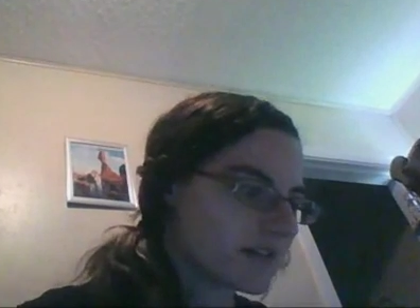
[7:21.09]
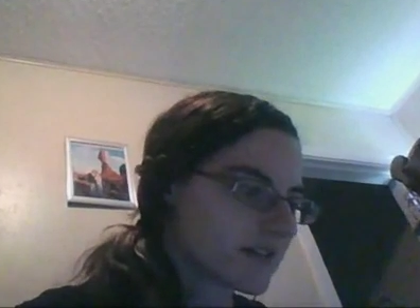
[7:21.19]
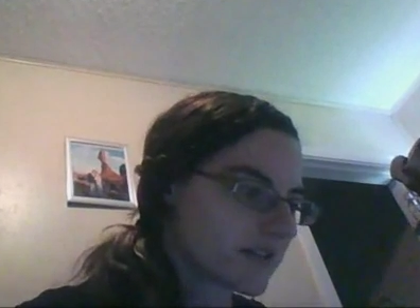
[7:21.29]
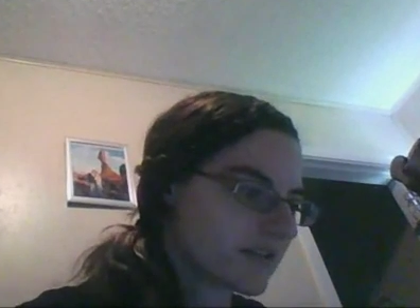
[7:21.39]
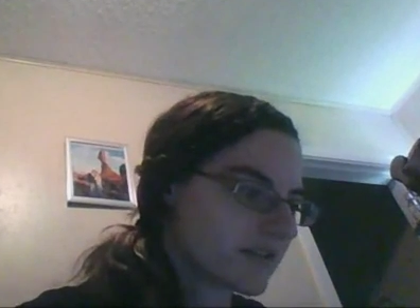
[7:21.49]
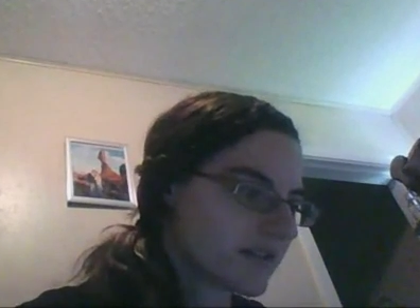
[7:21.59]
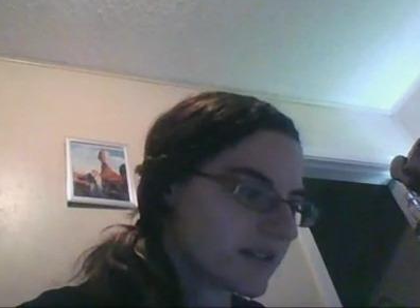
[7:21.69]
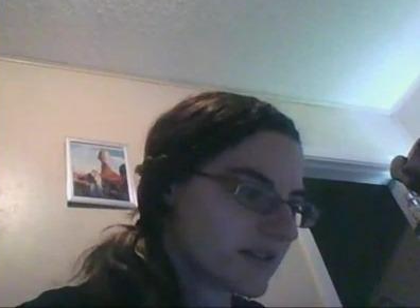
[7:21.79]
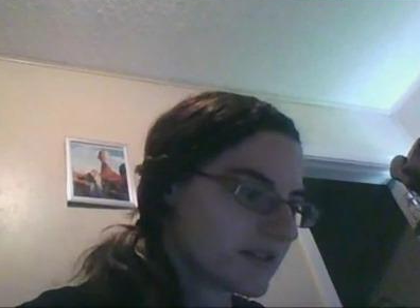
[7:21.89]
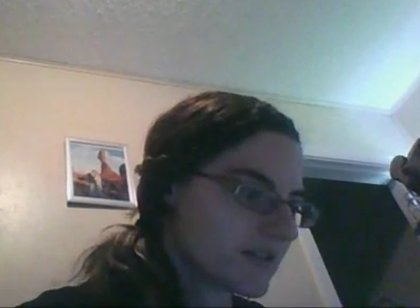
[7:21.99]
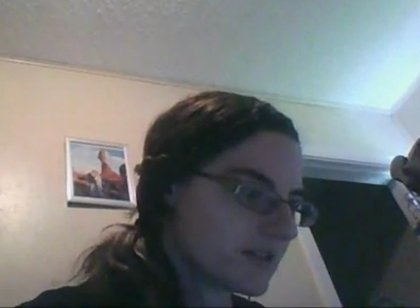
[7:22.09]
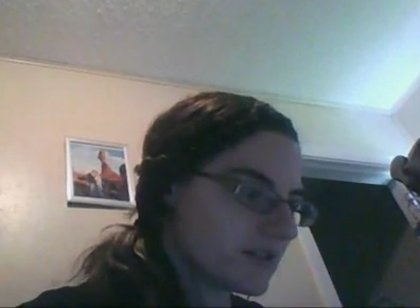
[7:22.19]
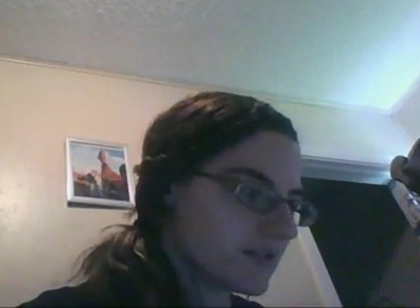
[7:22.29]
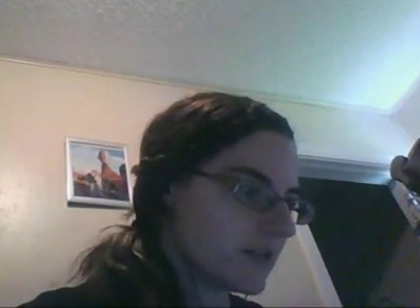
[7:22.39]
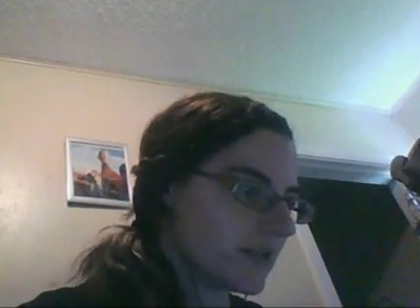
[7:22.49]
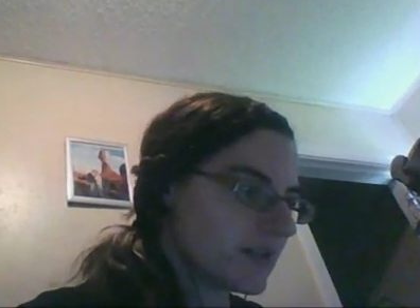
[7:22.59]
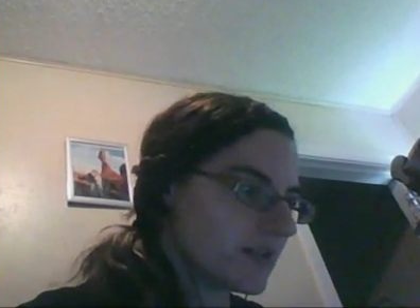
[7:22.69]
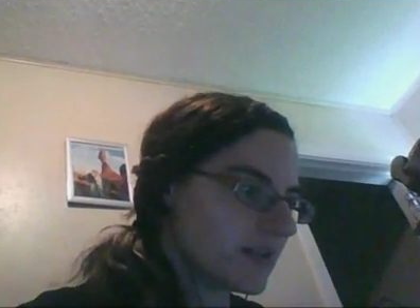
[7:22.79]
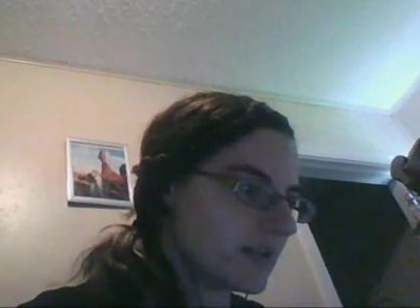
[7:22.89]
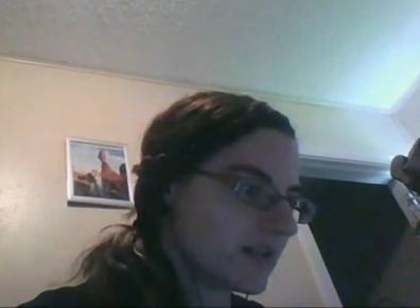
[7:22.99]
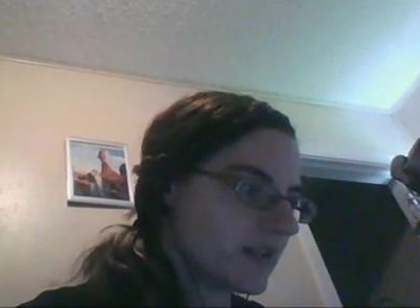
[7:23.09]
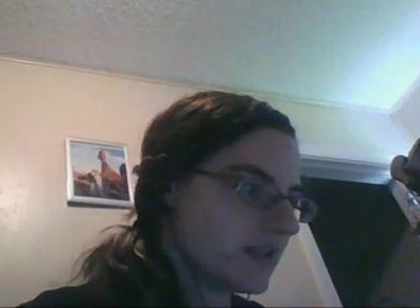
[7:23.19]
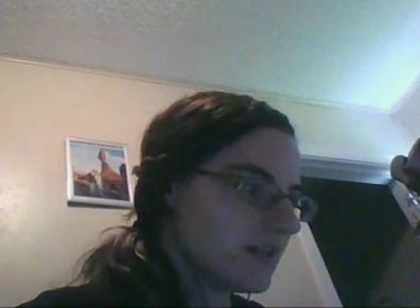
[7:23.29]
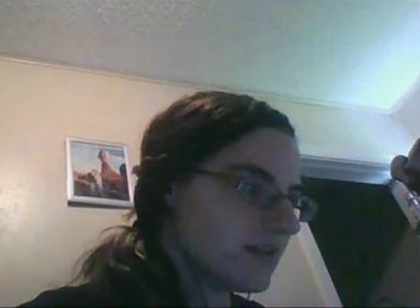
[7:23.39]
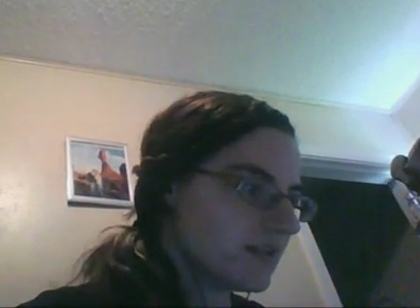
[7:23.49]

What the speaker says: it's going on to the